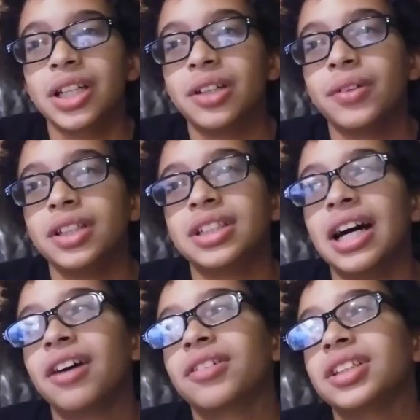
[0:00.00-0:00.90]
money went
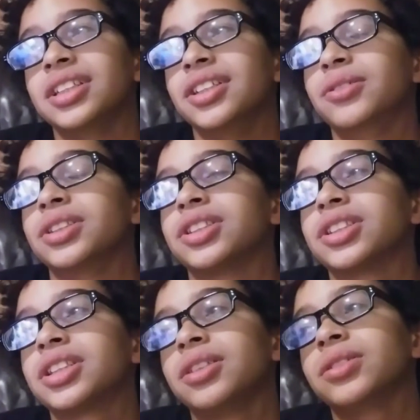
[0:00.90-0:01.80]
down, and it was
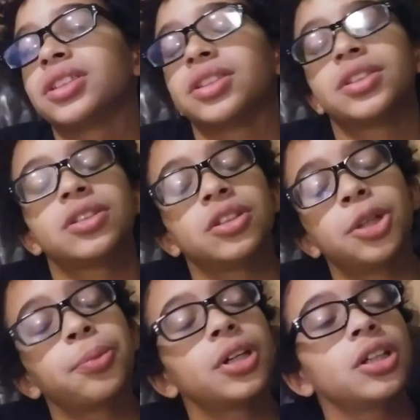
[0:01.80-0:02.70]
just
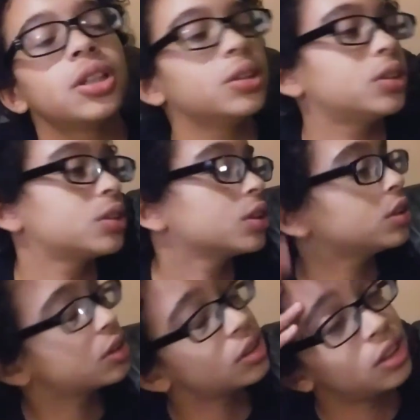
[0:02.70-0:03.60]
stupid.
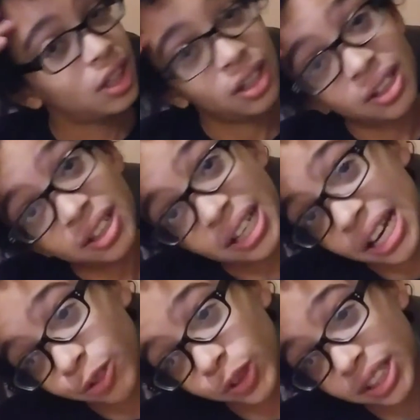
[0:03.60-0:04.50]
It's
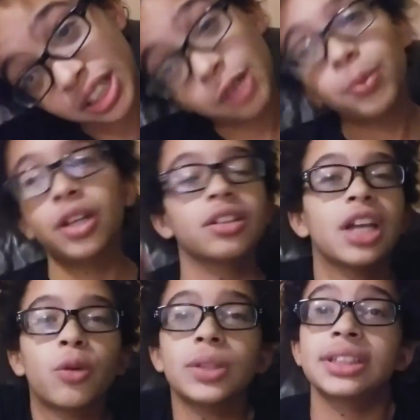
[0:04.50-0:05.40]
every leap year,
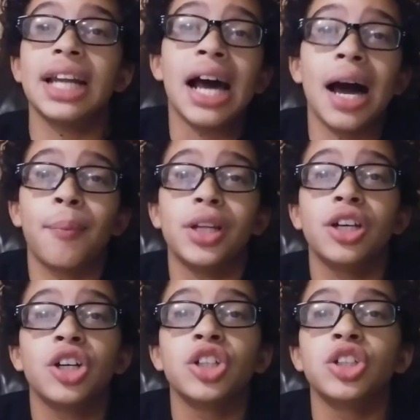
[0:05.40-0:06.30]
like, what's gonna
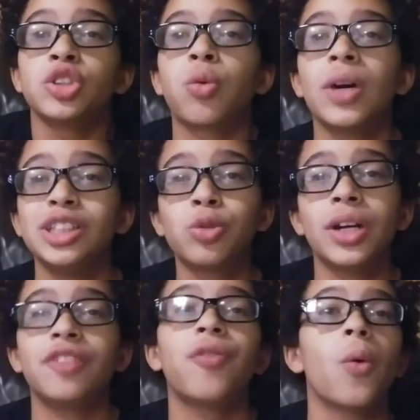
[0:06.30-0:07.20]
happen
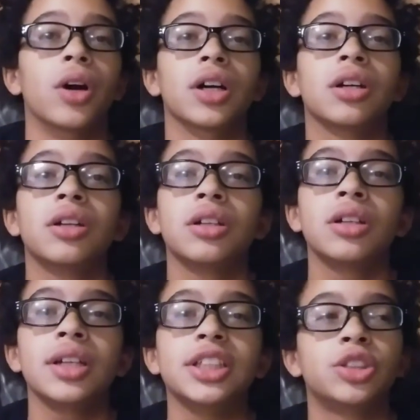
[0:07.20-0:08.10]
2024?
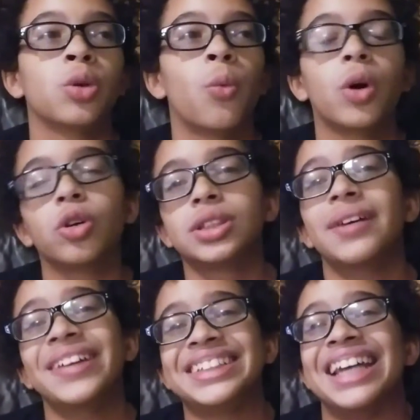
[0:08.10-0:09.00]
Is the world
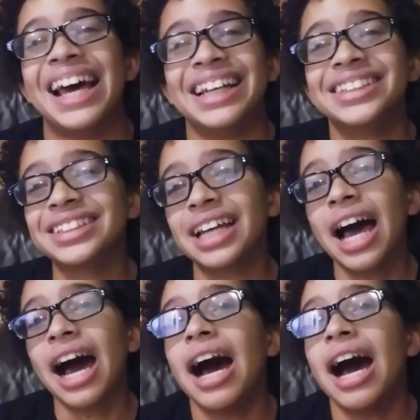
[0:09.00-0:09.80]
going to end?